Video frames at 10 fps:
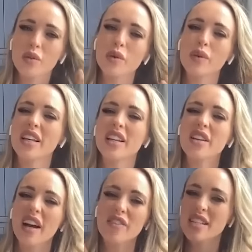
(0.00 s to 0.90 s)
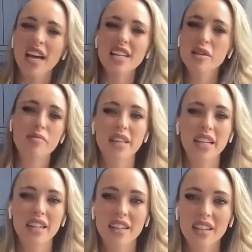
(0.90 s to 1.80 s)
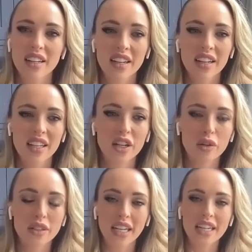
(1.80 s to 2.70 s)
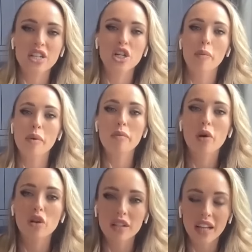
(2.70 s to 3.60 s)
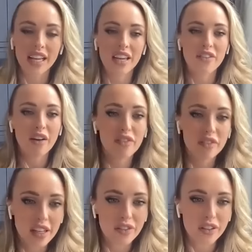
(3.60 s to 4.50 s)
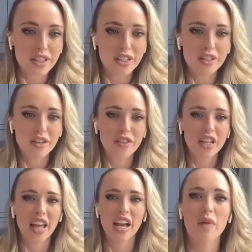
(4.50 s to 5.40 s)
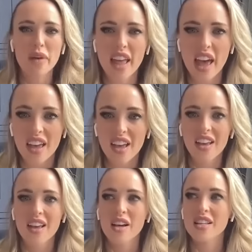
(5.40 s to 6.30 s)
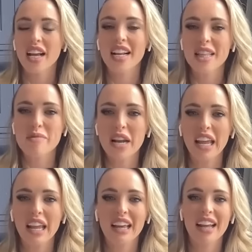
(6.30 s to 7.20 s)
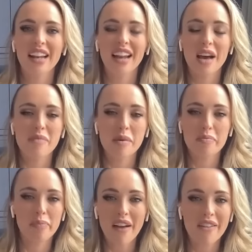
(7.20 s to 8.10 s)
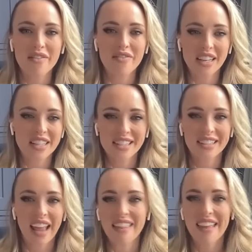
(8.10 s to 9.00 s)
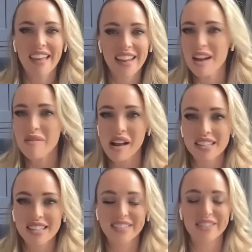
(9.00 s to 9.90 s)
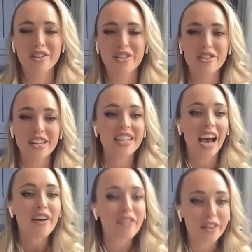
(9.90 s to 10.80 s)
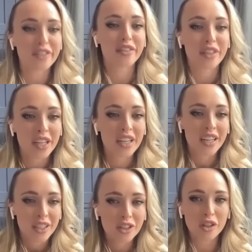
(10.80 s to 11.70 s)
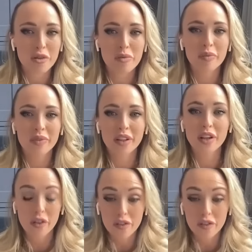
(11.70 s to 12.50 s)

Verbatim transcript: when you advertise something and yeah. you know stand in a shopping mall and like give out leaflets and stuff and you're like i'll be there because I need the money and I'll be better and faster getting there than anyone else. So you did have to sort of, you